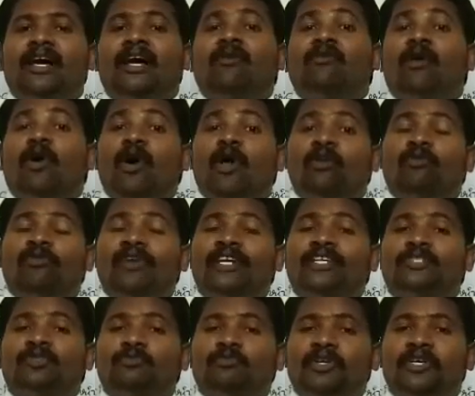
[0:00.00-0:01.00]
have
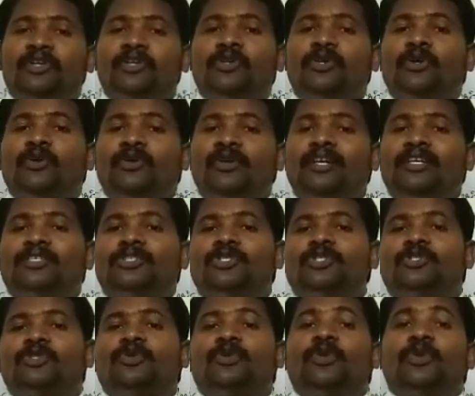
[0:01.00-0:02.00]
always been curious
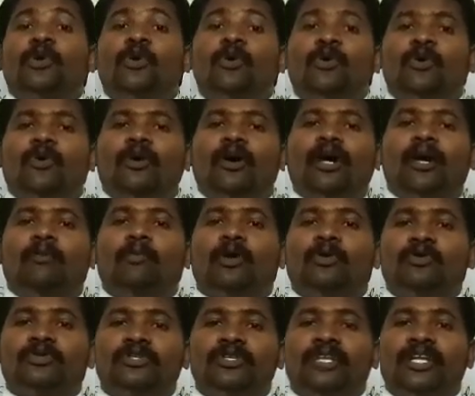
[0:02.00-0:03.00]
to know
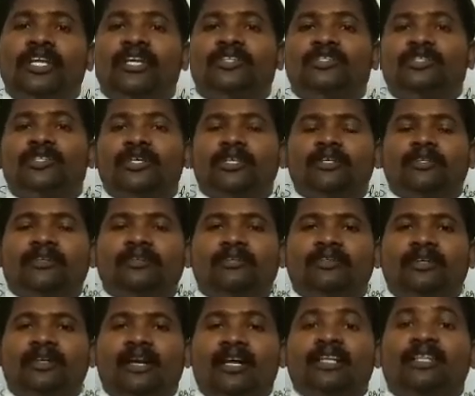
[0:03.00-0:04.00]
about nature
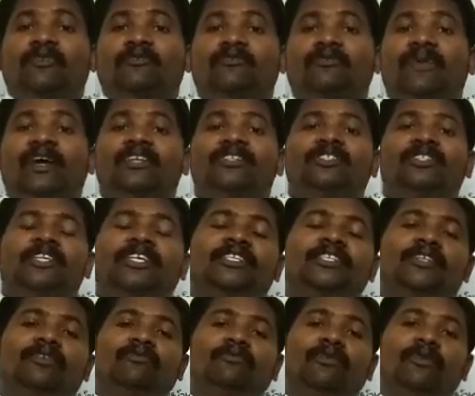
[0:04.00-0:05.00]
and the
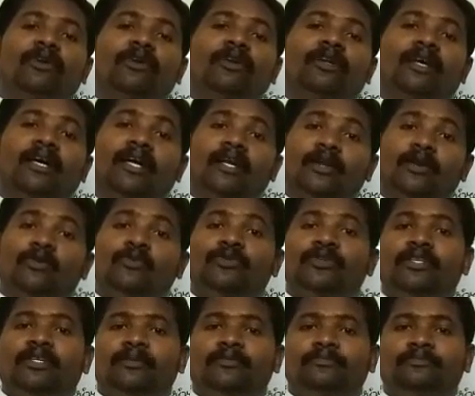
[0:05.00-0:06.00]
fascinating world
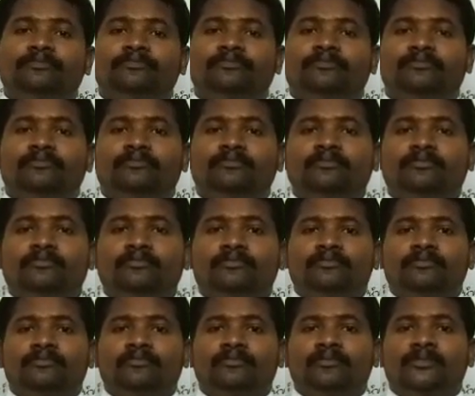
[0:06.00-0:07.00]
around them.
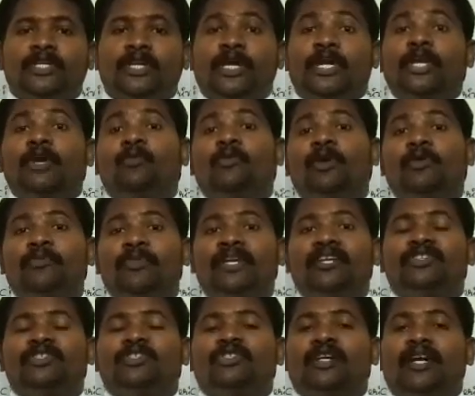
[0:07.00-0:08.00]
Human
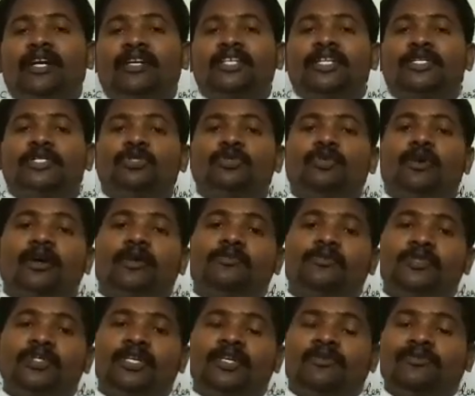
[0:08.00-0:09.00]
beings started to
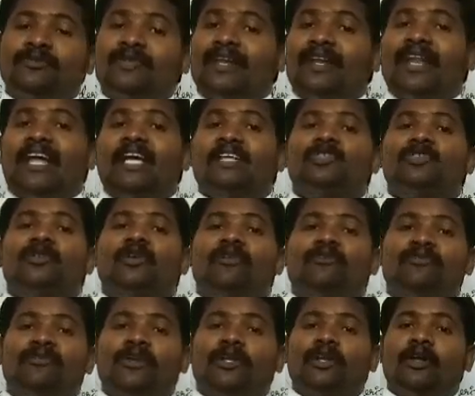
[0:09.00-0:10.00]
observe the natural
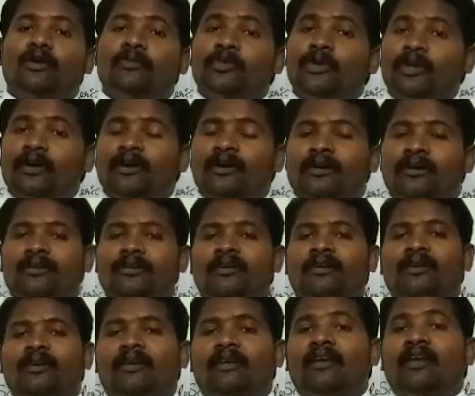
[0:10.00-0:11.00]
phenomena
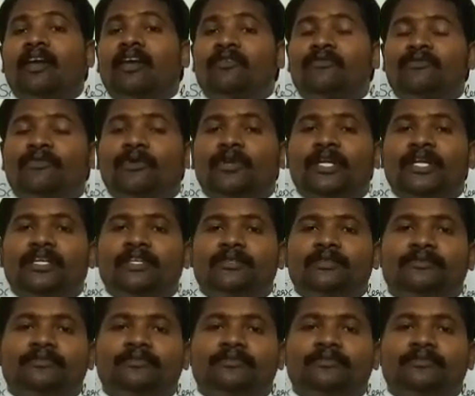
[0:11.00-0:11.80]
carefully,